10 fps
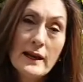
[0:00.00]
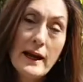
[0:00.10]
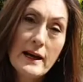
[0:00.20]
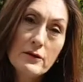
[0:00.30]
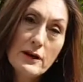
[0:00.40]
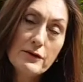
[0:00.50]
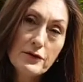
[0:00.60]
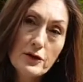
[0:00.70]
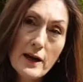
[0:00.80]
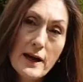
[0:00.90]
getting rid
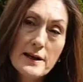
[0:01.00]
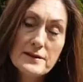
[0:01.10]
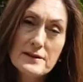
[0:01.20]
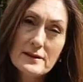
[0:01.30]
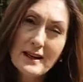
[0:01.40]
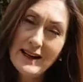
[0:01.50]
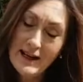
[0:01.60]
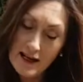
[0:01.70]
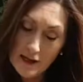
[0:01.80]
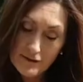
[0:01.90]
of grease,
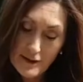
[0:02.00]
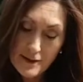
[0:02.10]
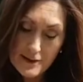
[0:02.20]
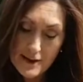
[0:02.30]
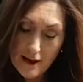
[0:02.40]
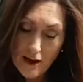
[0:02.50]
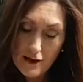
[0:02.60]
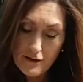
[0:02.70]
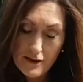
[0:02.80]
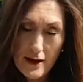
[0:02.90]
cleaning ovens, that
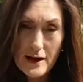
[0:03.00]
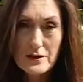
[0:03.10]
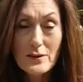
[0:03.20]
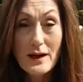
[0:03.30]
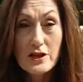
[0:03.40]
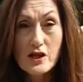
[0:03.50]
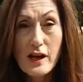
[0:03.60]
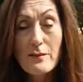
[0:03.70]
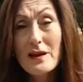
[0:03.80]
kind of a thing. It's really cheap.